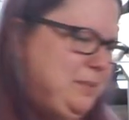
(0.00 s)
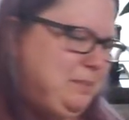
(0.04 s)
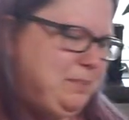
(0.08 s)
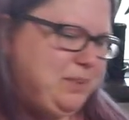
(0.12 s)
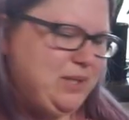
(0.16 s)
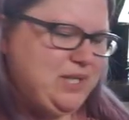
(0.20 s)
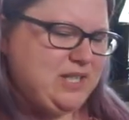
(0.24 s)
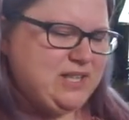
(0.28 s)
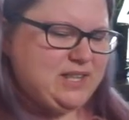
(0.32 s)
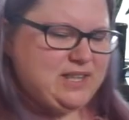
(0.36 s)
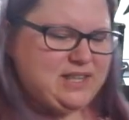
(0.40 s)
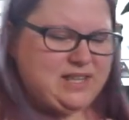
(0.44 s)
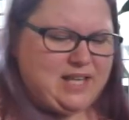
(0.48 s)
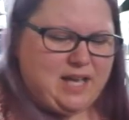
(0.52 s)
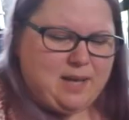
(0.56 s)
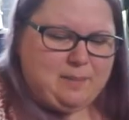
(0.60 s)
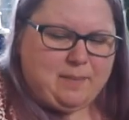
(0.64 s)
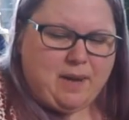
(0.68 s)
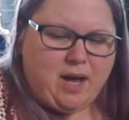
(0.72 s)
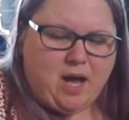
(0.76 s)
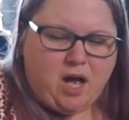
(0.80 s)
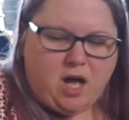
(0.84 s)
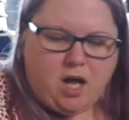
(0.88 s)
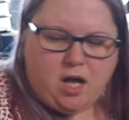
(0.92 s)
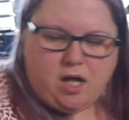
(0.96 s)
put them
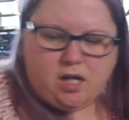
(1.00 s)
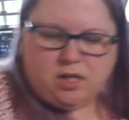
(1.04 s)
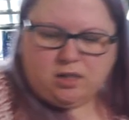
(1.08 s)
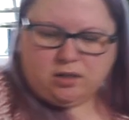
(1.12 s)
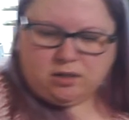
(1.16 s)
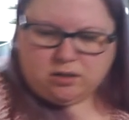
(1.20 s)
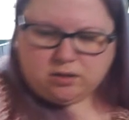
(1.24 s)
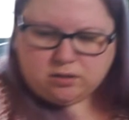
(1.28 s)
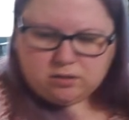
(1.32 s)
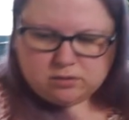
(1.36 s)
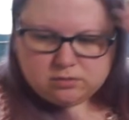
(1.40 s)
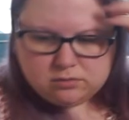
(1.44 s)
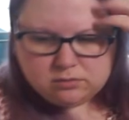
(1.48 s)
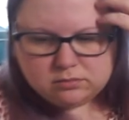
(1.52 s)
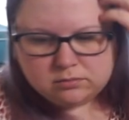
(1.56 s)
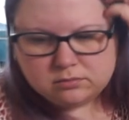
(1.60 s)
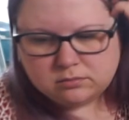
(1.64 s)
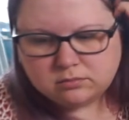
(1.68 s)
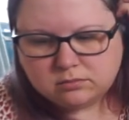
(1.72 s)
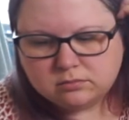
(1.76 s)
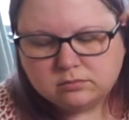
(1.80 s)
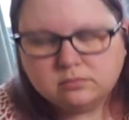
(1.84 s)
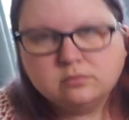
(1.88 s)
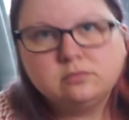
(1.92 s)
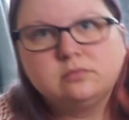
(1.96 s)
all?
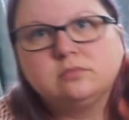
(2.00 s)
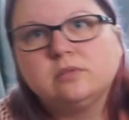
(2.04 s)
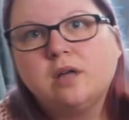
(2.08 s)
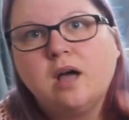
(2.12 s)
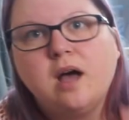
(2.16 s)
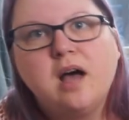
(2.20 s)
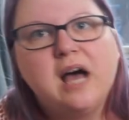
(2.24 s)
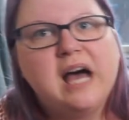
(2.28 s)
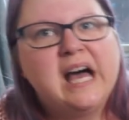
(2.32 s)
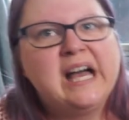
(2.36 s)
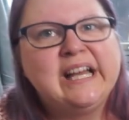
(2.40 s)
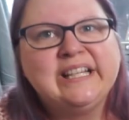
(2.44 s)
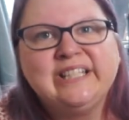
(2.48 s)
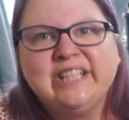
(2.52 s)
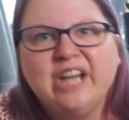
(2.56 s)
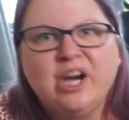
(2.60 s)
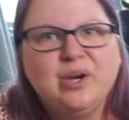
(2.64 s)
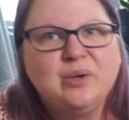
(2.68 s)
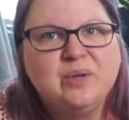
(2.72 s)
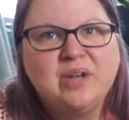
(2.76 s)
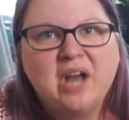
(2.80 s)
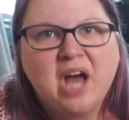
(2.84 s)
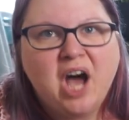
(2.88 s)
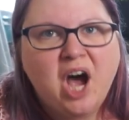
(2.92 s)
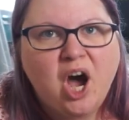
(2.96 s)
I
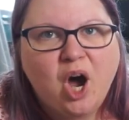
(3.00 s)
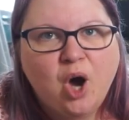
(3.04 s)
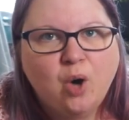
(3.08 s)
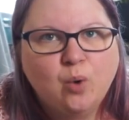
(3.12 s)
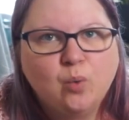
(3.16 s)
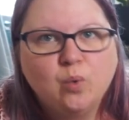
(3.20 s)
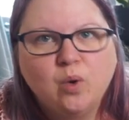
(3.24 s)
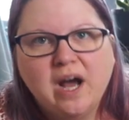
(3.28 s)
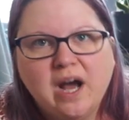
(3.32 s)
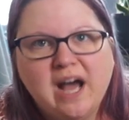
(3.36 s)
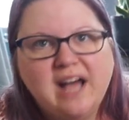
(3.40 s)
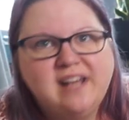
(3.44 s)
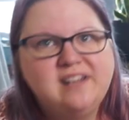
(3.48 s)
don't know. I